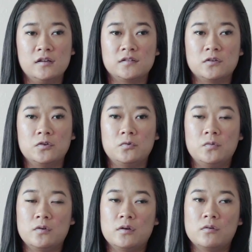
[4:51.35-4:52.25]
So
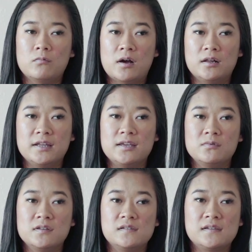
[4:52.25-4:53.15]
while he
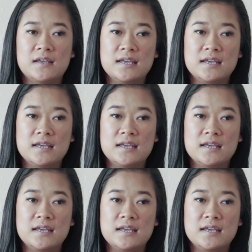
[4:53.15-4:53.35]
was